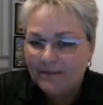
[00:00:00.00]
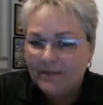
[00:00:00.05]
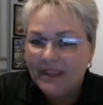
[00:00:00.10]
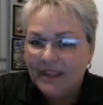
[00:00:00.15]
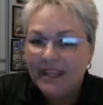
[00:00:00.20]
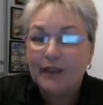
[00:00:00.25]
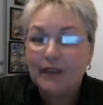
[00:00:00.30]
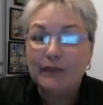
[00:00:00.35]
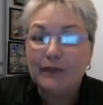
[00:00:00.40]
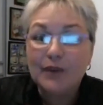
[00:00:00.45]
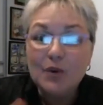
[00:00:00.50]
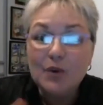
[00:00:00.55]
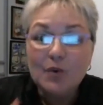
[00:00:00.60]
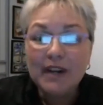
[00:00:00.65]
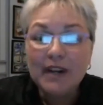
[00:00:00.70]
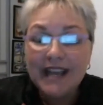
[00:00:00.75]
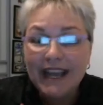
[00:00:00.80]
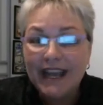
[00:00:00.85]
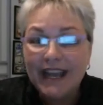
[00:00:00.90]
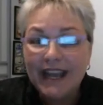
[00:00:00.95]
If you
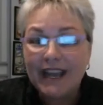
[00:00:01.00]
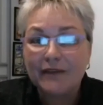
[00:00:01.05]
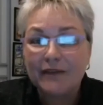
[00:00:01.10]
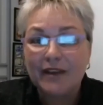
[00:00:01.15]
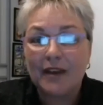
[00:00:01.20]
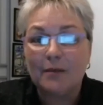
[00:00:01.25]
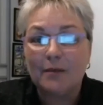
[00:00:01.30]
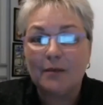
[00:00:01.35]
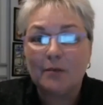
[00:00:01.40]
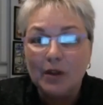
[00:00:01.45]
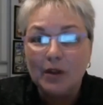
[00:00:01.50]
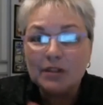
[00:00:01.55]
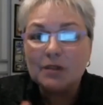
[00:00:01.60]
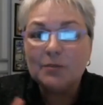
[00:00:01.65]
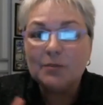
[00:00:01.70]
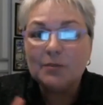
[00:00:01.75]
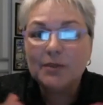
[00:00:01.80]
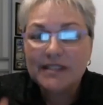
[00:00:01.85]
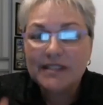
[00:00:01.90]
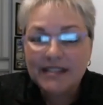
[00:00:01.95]
want to have a
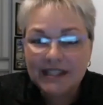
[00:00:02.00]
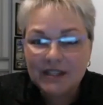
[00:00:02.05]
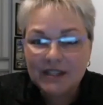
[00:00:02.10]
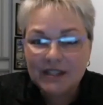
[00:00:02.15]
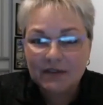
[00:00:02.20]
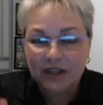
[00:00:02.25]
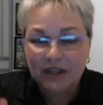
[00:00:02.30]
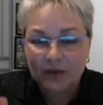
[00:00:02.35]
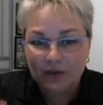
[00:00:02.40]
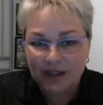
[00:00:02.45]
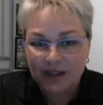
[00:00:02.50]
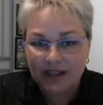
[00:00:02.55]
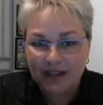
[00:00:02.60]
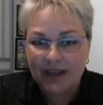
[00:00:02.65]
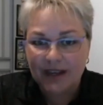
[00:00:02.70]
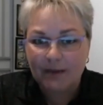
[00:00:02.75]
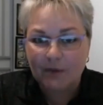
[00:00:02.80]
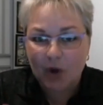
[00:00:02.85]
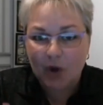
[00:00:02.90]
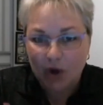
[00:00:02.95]
multiple six-figure
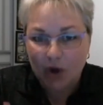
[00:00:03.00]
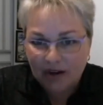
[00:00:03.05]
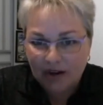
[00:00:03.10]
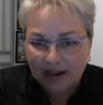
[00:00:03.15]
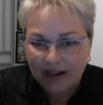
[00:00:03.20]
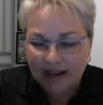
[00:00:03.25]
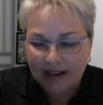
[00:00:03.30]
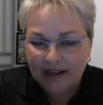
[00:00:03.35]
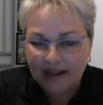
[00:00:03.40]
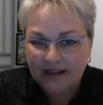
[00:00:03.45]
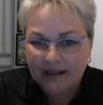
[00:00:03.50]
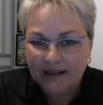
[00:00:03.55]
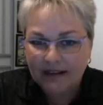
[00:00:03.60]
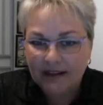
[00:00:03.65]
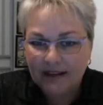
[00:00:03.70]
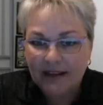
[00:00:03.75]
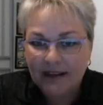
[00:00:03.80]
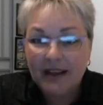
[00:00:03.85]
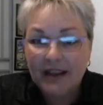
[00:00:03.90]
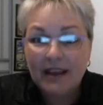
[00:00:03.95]
income online,
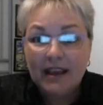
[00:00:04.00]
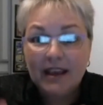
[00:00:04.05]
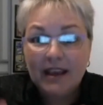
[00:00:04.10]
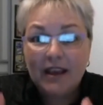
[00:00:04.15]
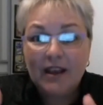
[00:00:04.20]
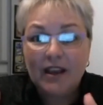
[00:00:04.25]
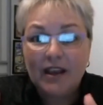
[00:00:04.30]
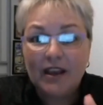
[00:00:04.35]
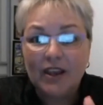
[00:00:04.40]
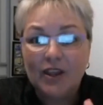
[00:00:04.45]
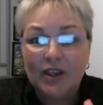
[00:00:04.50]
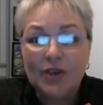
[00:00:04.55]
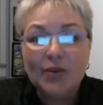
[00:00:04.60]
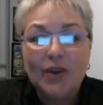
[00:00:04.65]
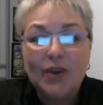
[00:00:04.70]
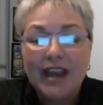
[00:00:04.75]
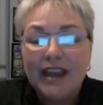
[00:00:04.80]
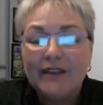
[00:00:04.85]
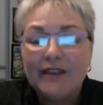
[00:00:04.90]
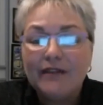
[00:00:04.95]
you
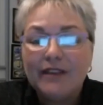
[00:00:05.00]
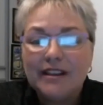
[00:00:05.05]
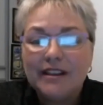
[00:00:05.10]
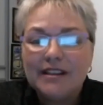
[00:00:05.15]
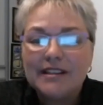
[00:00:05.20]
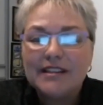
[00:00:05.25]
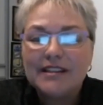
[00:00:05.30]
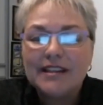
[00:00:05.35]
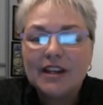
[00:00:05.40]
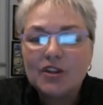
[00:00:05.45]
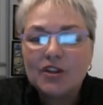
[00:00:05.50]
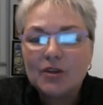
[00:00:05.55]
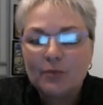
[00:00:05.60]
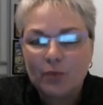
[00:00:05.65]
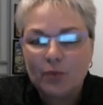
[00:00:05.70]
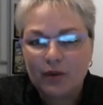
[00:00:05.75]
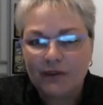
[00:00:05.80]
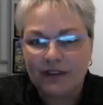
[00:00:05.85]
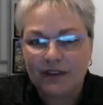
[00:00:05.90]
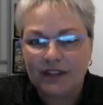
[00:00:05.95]
have such a
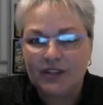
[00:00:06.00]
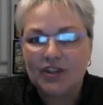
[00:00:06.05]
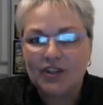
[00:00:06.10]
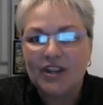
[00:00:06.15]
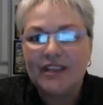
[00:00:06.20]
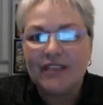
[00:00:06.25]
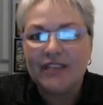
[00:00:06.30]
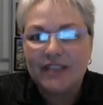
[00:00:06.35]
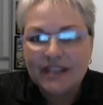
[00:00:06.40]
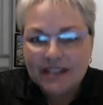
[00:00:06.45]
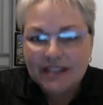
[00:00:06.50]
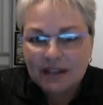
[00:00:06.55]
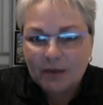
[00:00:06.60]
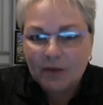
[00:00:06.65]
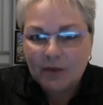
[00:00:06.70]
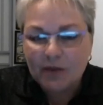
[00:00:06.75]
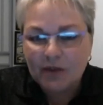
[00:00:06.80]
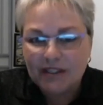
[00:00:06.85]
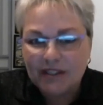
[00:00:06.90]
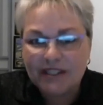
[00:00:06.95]
privilege in this
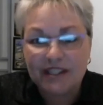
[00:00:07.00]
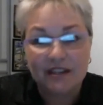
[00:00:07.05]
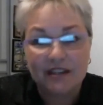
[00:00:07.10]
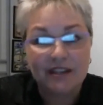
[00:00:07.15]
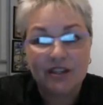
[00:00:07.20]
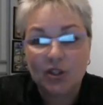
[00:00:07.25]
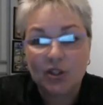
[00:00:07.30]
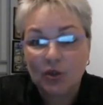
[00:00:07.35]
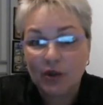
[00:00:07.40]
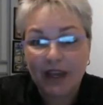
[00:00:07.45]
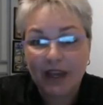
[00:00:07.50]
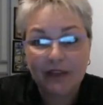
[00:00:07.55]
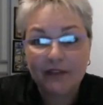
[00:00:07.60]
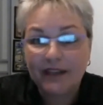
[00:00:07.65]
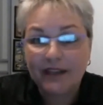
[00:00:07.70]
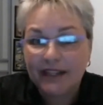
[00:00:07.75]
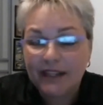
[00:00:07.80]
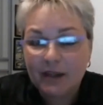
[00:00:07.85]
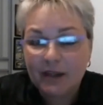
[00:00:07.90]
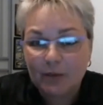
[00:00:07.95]
community that you have a
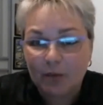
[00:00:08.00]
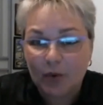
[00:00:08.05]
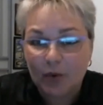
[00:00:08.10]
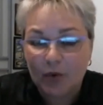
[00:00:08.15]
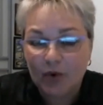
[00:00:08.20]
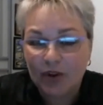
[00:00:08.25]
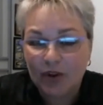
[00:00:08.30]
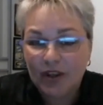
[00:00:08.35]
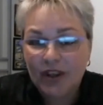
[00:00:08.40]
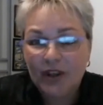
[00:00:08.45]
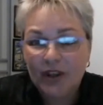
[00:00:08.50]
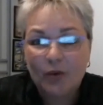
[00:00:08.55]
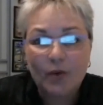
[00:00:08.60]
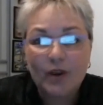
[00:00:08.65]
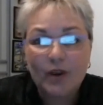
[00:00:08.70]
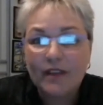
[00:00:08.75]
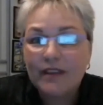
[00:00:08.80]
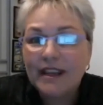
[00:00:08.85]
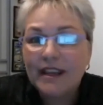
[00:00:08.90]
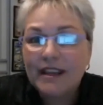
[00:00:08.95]
leaderboard
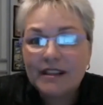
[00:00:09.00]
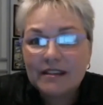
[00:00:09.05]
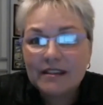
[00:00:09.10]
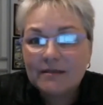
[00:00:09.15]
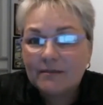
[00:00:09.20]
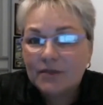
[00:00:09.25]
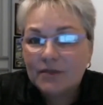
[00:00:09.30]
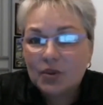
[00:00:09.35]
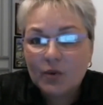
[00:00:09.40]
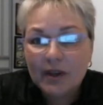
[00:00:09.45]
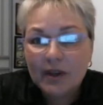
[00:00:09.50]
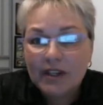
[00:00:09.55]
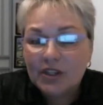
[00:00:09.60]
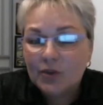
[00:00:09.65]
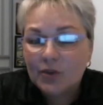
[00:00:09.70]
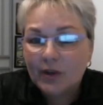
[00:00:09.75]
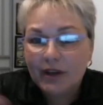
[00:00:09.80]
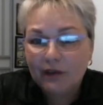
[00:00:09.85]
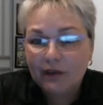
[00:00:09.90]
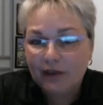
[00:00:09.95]
where there's 20,
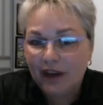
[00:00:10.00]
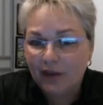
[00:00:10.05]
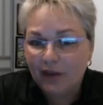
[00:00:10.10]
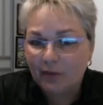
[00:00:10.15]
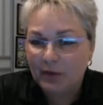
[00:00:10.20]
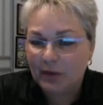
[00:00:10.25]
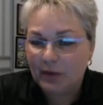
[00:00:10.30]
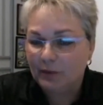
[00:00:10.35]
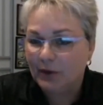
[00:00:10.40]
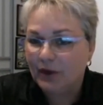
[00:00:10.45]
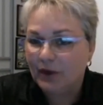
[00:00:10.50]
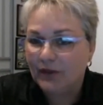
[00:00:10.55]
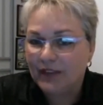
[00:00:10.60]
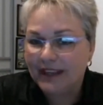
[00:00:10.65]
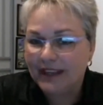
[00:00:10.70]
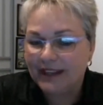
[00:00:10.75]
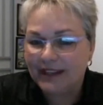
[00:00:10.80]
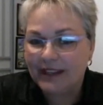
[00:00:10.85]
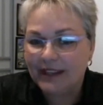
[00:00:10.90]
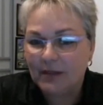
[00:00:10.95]
25 people on
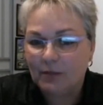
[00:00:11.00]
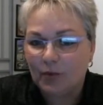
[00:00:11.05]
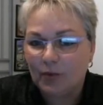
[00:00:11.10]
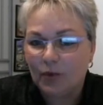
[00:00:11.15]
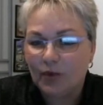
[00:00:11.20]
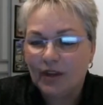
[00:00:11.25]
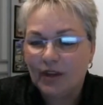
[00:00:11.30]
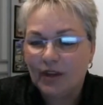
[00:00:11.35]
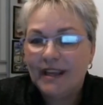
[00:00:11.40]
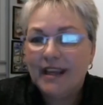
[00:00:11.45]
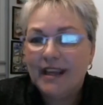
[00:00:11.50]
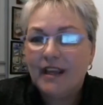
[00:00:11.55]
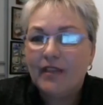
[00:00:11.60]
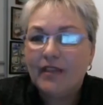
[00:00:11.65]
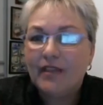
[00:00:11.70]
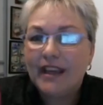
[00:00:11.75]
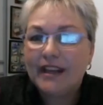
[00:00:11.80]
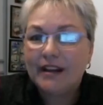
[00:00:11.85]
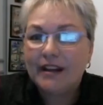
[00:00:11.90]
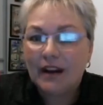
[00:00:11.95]
that leaderboard
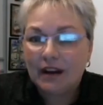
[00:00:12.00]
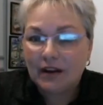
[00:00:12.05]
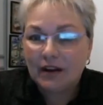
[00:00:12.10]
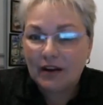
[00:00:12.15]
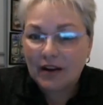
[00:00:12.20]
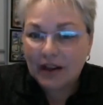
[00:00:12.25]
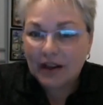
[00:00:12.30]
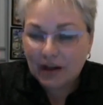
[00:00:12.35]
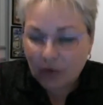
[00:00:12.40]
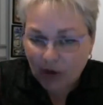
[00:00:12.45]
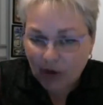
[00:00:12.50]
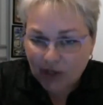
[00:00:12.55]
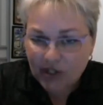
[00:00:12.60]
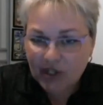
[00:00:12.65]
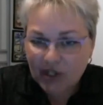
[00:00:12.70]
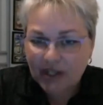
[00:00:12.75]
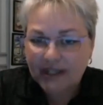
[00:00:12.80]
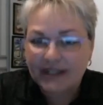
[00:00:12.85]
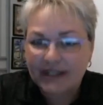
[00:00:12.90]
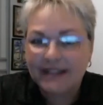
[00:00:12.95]
that are
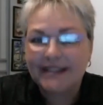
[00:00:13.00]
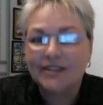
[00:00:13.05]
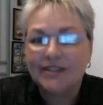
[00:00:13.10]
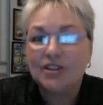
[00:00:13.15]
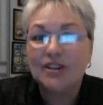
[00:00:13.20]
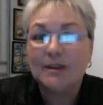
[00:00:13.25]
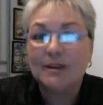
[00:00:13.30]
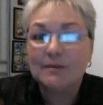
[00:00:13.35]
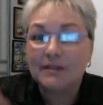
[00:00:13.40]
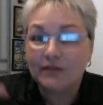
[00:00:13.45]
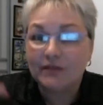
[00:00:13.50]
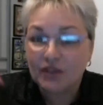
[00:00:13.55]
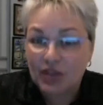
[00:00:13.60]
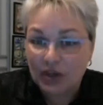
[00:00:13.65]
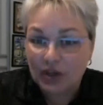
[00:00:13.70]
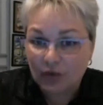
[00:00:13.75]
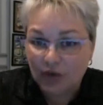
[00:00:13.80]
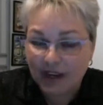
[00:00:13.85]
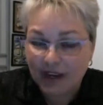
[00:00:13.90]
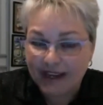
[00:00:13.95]
crushing it in terms of
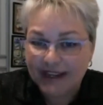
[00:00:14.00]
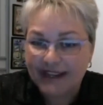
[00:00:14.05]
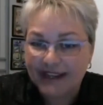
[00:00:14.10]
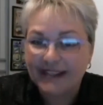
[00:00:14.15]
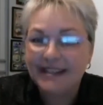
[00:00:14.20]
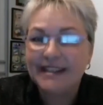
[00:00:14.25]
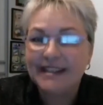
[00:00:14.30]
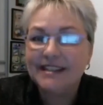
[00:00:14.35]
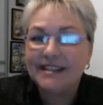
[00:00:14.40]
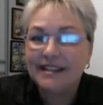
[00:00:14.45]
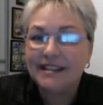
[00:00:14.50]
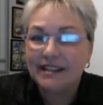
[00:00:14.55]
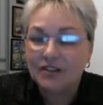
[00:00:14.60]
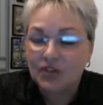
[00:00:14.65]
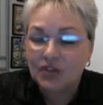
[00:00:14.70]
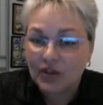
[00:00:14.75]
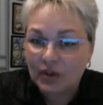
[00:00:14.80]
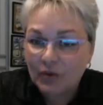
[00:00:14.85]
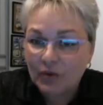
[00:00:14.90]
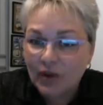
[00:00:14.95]
generating leads, in
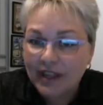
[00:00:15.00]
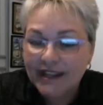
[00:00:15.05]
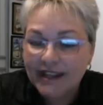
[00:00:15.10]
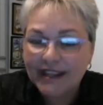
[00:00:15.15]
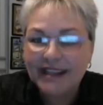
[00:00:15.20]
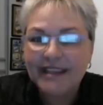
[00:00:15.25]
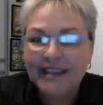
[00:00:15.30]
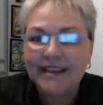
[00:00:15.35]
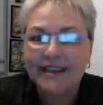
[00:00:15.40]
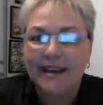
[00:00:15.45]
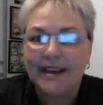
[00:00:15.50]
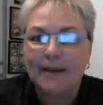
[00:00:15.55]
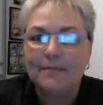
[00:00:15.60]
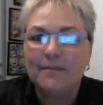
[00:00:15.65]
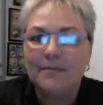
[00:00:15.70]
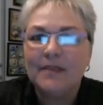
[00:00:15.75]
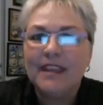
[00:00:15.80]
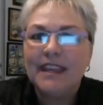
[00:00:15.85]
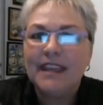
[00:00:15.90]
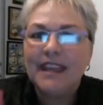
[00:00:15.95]
generating income.
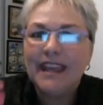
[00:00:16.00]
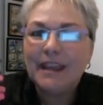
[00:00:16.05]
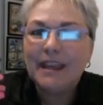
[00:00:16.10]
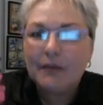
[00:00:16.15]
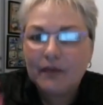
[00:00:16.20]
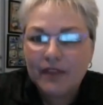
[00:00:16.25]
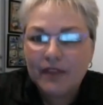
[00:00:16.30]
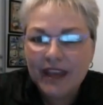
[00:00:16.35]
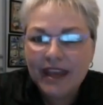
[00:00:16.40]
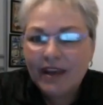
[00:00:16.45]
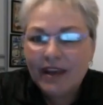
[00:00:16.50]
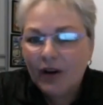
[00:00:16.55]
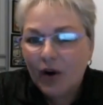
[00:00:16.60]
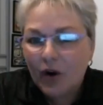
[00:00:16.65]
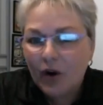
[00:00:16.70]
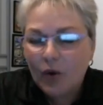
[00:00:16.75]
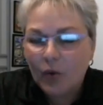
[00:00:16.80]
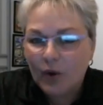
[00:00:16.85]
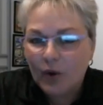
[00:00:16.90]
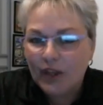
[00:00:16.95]
If they
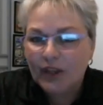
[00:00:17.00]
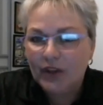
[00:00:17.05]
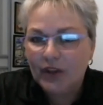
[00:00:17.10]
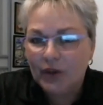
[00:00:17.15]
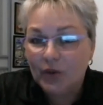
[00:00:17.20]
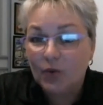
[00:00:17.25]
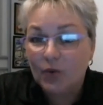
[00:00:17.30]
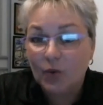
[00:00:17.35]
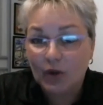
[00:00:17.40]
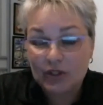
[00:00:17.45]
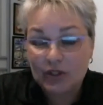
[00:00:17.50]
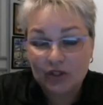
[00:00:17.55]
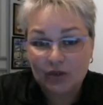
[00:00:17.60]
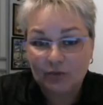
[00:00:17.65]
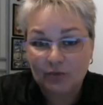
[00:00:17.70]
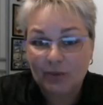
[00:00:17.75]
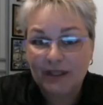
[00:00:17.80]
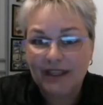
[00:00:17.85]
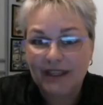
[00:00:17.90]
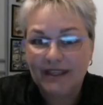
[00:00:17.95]
are where you want to
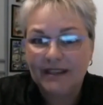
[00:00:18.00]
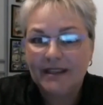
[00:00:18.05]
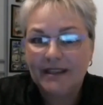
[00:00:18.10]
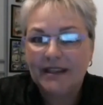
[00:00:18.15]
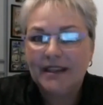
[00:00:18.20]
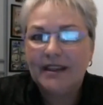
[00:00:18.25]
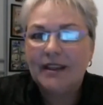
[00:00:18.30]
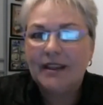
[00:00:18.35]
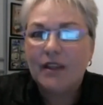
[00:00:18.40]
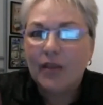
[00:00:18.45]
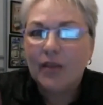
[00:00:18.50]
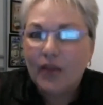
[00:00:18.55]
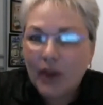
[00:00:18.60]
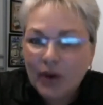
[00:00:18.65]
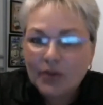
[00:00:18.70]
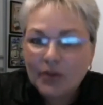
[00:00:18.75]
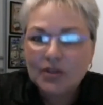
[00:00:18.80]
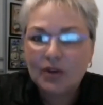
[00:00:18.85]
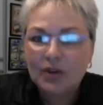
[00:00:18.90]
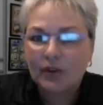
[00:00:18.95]
be,
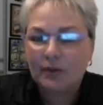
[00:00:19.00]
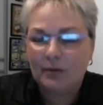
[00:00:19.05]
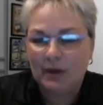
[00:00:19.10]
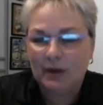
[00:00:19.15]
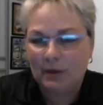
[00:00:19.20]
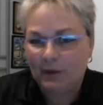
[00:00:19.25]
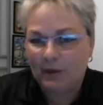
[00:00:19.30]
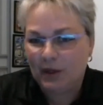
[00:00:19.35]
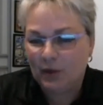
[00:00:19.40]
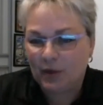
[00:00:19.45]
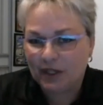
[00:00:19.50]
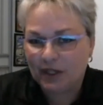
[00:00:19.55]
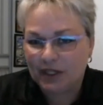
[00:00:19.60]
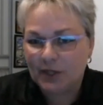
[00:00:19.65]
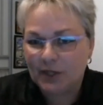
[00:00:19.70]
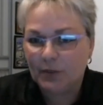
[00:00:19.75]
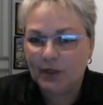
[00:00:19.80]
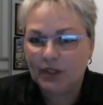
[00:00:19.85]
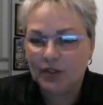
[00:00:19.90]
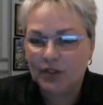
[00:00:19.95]
those are the people you want to
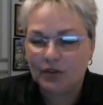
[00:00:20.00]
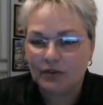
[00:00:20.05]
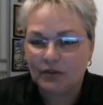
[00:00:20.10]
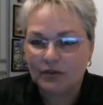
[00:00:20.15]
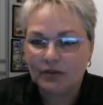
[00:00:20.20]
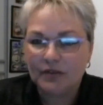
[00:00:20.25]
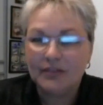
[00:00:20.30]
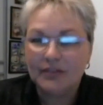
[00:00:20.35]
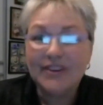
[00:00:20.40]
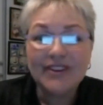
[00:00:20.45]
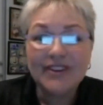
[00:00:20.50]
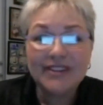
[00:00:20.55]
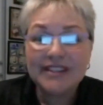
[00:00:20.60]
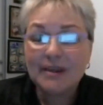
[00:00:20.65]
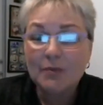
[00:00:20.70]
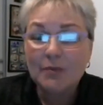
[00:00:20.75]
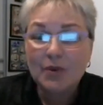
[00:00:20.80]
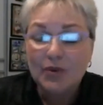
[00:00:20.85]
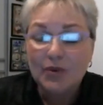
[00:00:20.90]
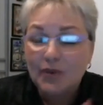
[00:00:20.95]
speak to, not
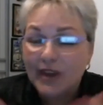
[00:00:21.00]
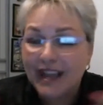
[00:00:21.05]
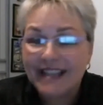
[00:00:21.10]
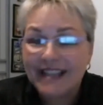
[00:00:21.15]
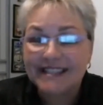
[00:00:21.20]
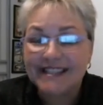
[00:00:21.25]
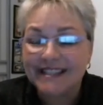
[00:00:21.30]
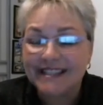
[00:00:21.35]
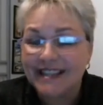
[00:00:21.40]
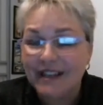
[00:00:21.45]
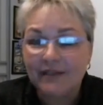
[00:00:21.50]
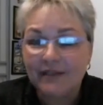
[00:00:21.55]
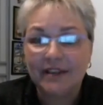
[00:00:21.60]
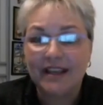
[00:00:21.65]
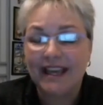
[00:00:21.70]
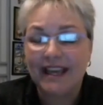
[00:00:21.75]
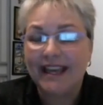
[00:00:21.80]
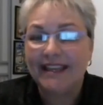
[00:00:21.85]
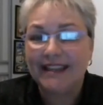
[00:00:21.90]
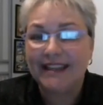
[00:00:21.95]
someone who has never
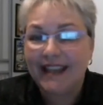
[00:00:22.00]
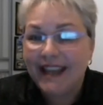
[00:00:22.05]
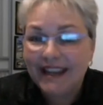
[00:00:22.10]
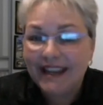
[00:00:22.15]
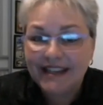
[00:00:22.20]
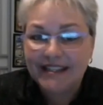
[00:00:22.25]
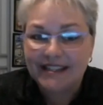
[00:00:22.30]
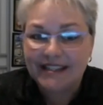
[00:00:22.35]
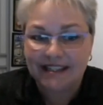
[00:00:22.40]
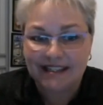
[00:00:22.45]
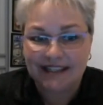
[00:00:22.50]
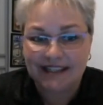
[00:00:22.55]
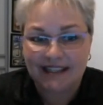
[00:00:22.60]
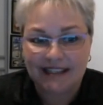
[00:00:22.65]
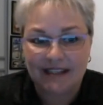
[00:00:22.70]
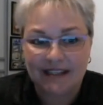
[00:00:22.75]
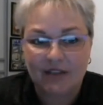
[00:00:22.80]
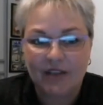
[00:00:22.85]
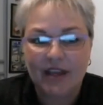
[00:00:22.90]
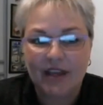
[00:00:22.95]
had any
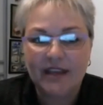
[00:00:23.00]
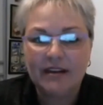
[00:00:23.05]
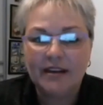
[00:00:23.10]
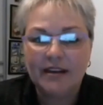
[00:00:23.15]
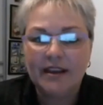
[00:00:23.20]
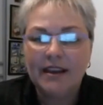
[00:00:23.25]
success in that.